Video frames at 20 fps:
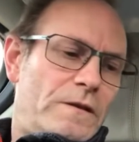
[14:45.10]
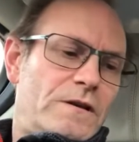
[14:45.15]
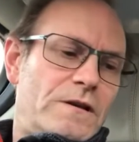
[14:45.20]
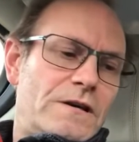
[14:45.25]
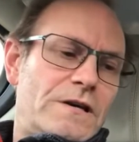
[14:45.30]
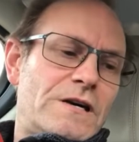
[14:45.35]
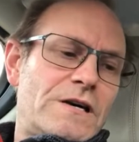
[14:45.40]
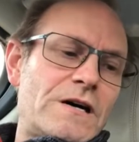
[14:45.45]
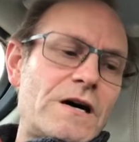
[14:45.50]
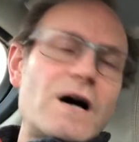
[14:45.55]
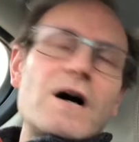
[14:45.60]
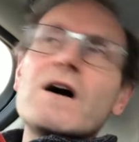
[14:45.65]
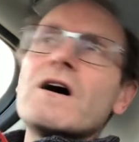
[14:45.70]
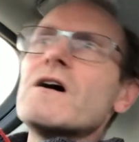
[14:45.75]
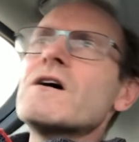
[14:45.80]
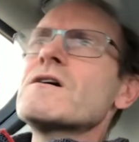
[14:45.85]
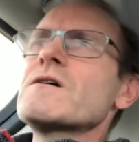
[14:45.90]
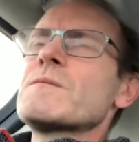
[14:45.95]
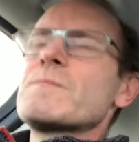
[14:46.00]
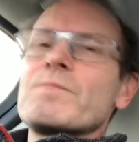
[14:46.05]

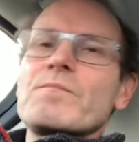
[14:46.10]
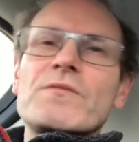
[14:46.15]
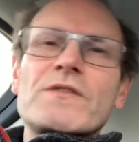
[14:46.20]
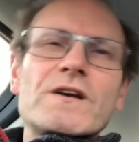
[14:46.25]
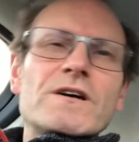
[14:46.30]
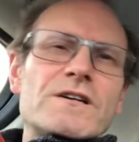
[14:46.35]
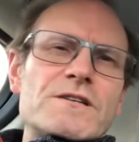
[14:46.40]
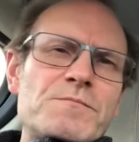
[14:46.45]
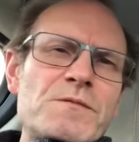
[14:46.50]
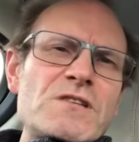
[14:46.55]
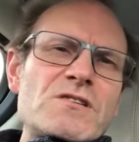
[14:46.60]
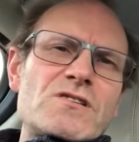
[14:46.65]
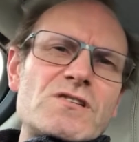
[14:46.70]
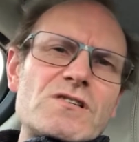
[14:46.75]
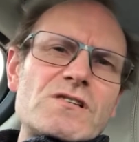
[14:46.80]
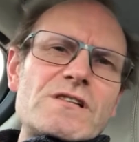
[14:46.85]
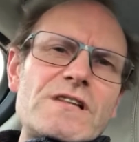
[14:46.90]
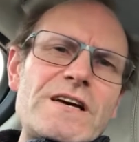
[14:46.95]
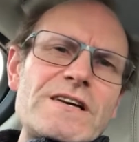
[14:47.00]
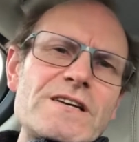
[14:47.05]
car has been
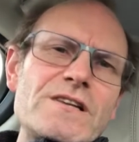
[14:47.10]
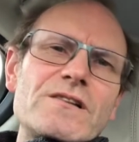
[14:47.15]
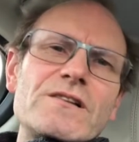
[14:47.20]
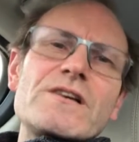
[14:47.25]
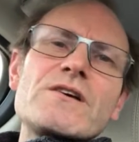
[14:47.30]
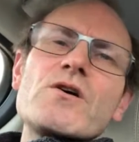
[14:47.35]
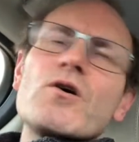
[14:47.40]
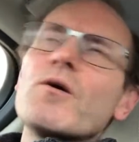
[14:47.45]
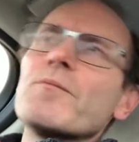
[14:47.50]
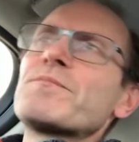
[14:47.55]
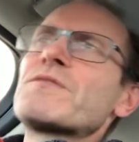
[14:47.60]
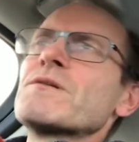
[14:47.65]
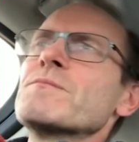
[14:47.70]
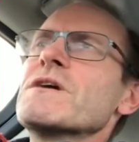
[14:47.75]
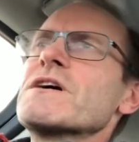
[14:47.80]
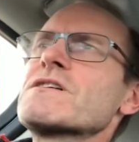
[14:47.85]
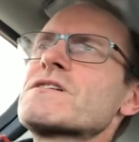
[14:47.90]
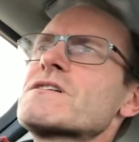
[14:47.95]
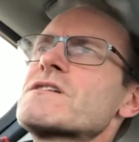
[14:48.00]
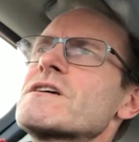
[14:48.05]
slightly
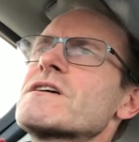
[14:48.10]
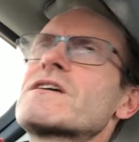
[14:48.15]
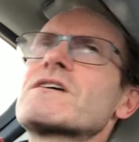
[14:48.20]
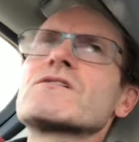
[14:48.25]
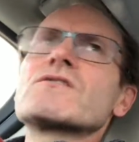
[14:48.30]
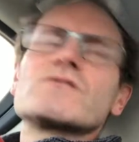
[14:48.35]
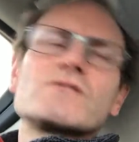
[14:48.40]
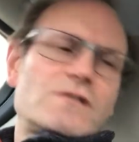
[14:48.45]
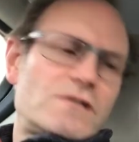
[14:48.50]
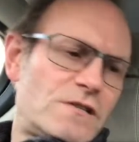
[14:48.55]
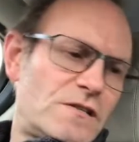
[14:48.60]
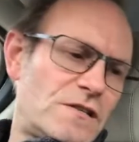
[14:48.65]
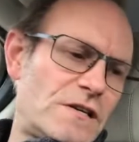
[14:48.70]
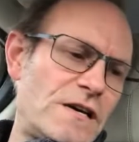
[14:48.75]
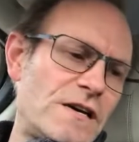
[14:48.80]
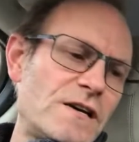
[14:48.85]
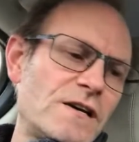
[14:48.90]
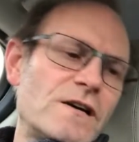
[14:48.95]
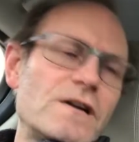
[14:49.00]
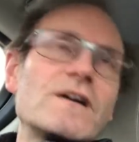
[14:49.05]
optimistic. It's
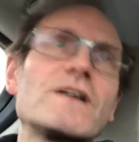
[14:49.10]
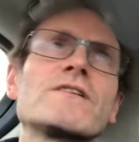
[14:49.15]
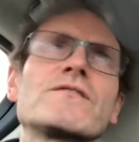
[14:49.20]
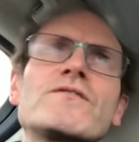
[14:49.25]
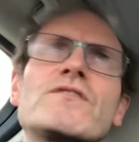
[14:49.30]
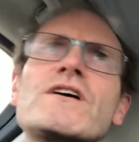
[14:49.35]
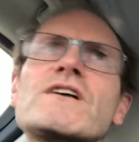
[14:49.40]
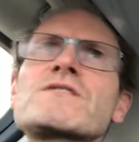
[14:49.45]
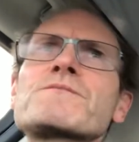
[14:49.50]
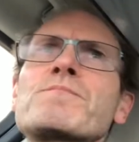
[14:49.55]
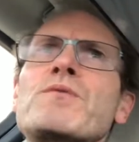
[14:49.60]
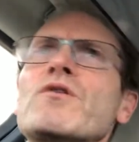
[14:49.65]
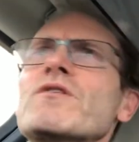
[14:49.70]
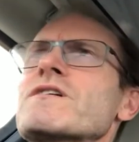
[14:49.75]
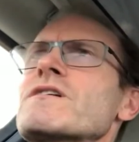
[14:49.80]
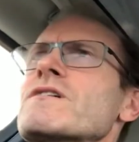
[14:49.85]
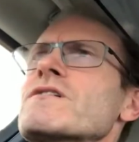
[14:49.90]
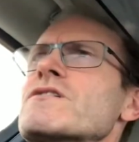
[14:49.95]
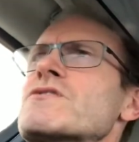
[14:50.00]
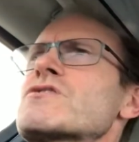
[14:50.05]
saying at this
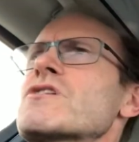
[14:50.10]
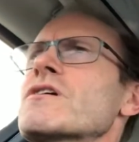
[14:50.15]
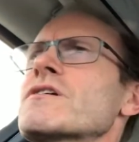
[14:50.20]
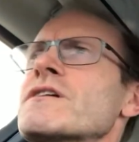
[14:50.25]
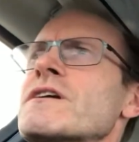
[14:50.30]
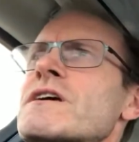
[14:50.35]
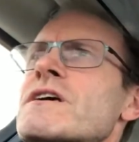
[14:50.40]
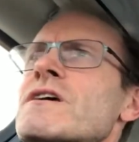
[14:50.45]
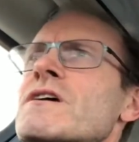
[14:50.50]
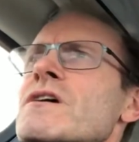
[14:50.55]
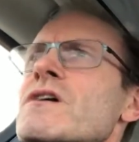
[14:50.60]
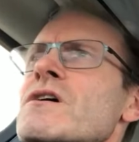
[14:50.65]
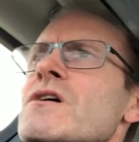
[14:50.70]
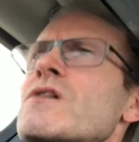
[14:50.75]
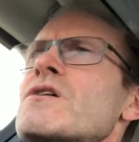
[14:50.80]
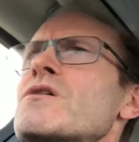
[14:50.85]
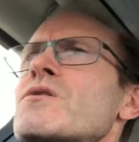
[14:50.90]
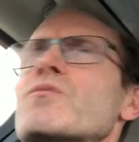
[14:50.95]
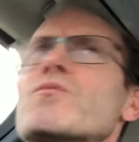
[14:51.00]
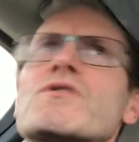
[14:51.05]
point of the journey
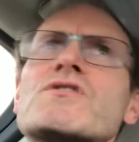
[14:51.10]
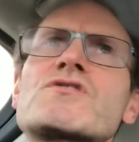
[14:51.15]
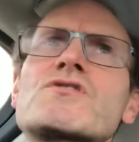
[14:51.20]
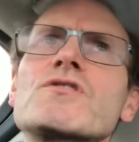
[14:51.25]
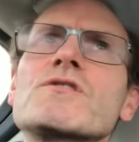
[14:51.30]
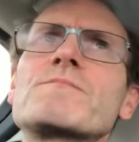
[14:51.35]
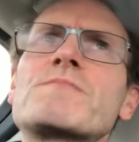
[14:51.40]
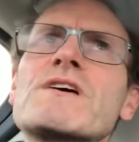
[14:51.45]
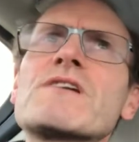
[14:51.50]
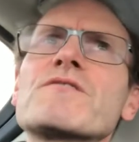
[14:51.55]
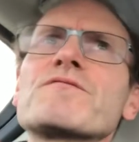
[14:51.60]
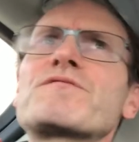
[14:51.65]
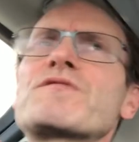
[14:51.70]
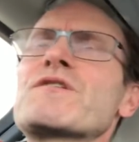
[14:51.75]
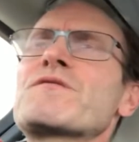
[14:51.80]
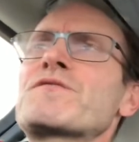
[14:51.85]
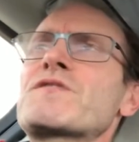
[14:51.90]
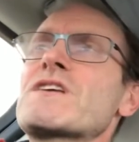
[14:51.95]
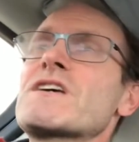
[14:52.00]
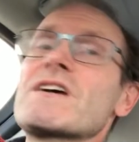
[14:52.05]
we should be at
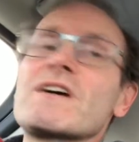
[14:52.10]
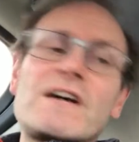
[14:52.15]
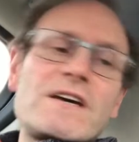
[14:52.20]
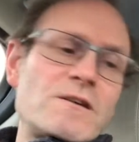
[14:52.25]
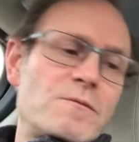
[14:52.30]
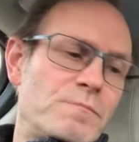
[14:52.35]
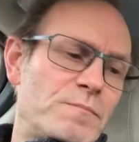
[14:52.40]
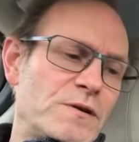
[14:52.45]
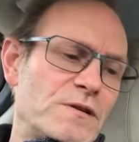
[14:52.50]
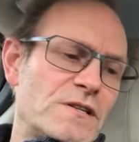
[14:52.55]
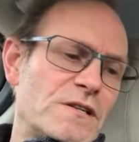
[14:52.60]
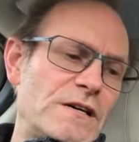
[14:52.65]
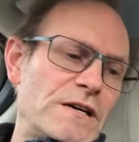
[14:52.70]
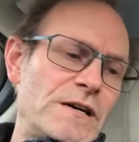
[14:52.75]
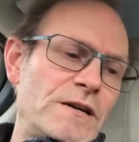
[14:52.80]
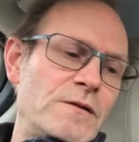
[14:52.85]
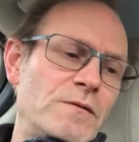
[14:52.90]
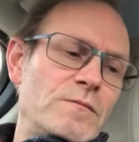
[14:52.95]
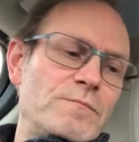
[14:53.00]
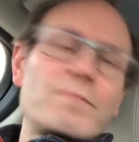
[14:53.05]

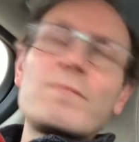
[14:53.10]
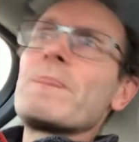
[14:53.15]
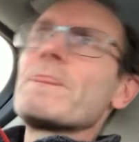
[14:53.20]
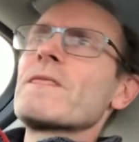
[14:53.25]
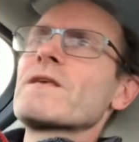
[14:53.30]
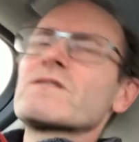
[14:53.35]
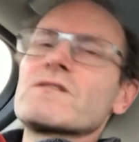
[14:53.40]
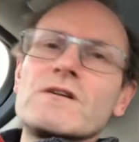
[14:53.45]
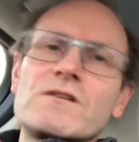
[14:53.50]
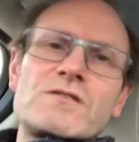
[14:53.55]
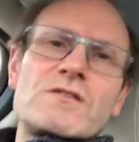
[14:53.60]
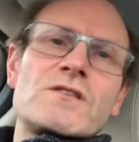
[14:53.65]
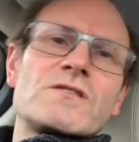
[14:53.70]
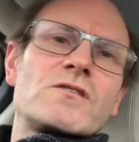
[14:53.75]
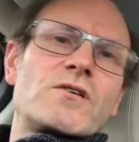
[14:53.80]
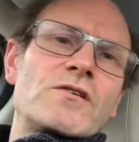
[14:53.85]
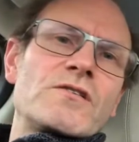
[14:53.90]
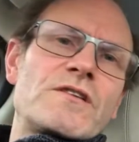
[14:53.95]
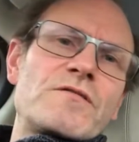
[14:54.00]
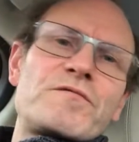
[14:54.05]
58%, so it's just
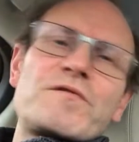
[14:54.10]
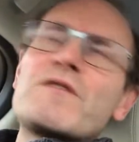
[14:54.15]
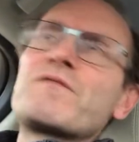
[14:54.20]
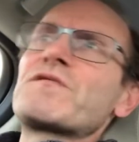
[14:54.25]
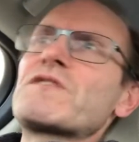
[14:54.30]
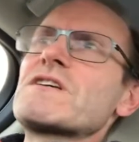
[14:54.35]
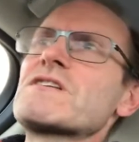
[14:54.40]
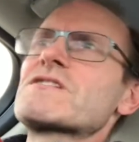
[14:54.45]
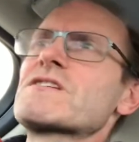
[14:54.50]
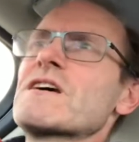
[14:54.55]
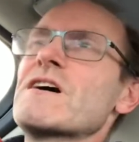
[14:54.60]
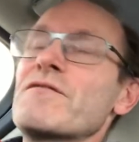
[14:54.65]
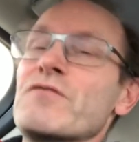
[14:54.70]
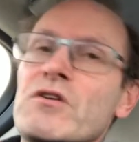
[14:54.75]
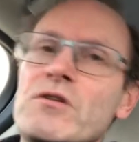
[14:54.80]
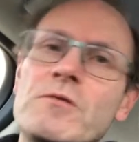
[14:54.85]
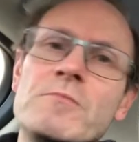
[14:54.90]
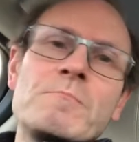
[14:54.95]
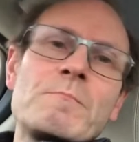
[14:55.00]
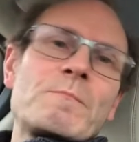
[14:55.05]
gone to
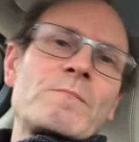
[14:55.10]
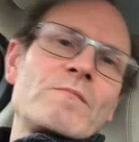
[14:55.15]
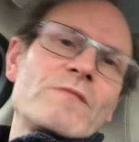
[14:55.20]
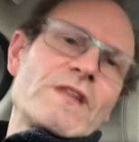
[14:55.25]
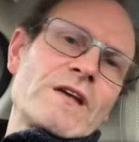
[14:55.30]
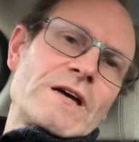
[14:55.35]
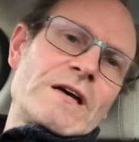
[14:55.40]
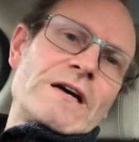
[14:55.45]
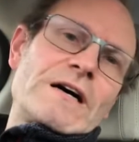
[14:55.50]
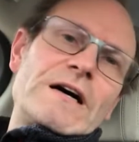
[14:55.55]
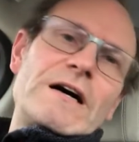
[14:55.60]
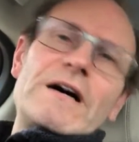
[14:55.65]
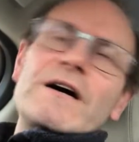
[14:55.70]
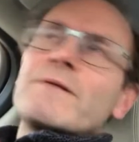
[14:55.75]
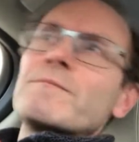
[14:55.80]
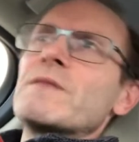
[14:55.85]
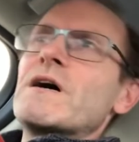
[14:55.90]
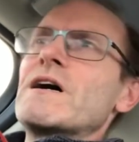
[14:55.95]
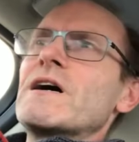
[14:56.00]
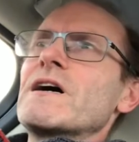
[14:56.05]
57,
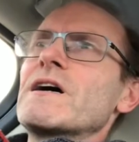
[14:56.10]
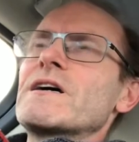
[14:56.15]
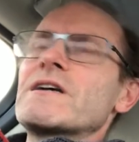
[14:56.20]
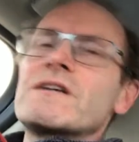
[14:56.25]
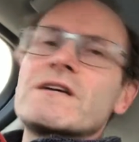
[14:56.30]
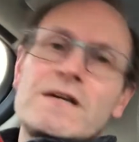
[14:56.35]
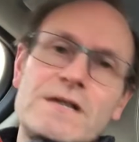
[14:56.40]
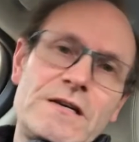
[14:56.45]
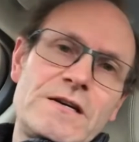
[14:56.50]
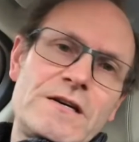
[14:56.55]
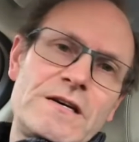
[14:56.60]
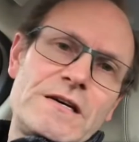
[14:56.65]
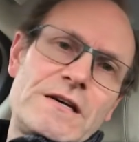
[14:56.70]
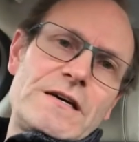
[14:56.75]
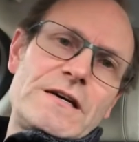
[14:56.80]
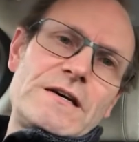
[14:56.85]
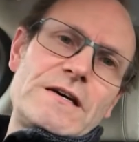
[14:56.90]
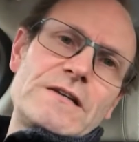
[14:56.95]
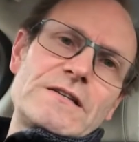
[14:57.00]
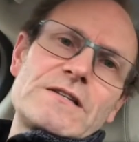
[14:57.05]
and my
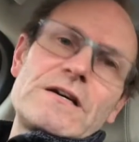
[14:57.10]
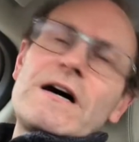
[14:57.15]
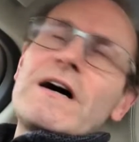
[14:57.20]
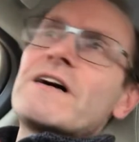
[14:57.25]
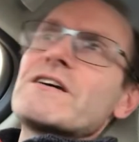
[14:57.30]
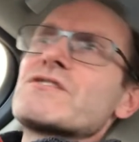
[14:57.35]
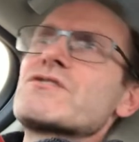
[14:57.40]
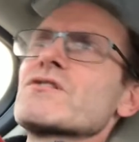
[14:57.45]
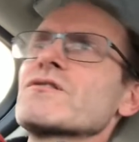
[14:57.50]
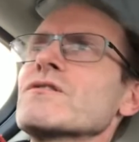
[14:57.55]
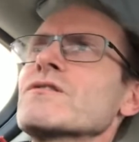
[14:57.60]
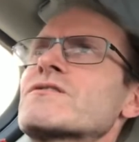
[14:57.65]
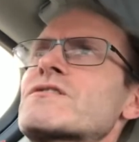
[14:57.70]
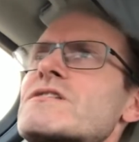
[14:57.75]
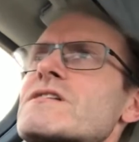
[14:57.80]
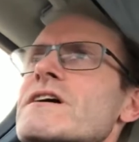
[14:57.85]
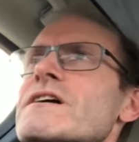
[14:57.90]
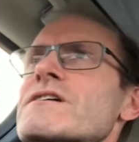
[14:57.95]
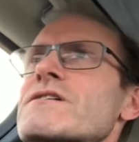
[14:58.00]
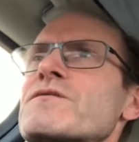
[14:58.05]
actual
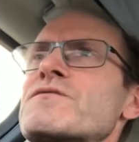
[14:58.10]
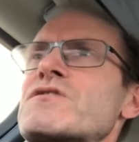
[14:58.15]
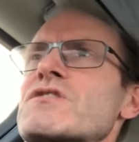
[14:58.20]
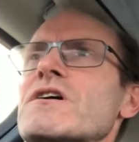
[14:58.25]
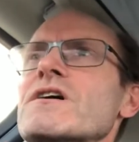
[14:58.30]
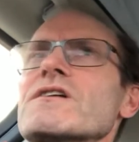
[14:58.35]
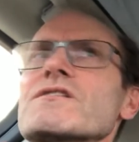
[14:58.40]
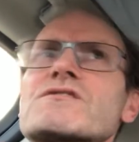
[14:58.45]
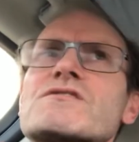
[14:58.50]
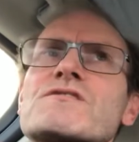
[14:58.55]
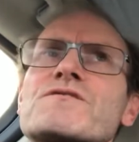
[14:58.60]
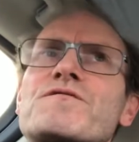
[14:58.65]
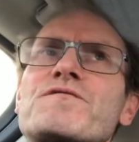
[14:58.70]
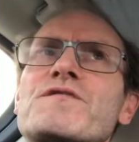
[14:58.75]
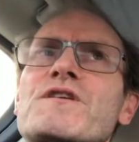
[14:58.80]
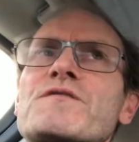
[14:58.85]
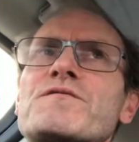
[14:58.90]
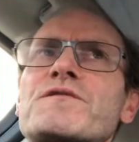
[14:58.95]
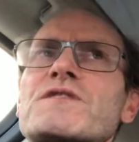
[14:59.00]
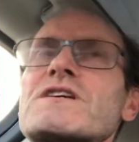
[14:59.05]
state of charge is
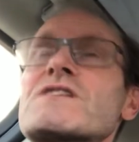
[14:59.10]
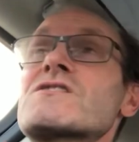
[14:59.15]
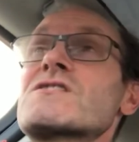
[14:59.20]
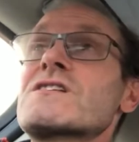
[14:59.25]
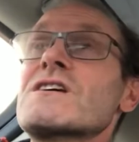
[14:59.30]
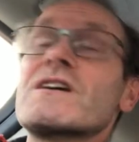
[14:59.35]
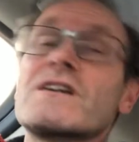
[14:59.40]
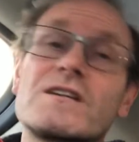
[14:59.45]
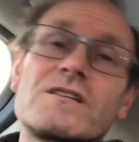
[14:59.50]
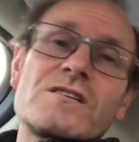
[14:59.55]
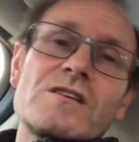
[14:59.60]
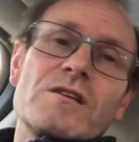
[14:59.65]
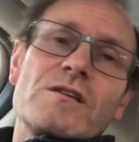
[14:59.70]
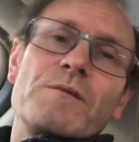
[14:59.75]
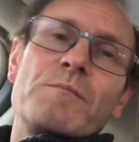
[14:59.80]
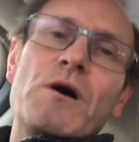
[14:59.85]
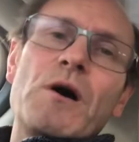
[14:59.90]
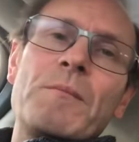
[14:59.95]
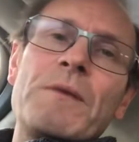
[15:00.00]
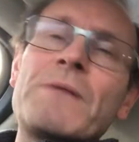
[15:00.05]
56 at the
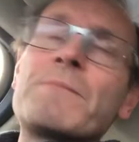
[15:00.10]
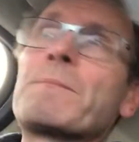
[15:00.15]
moment.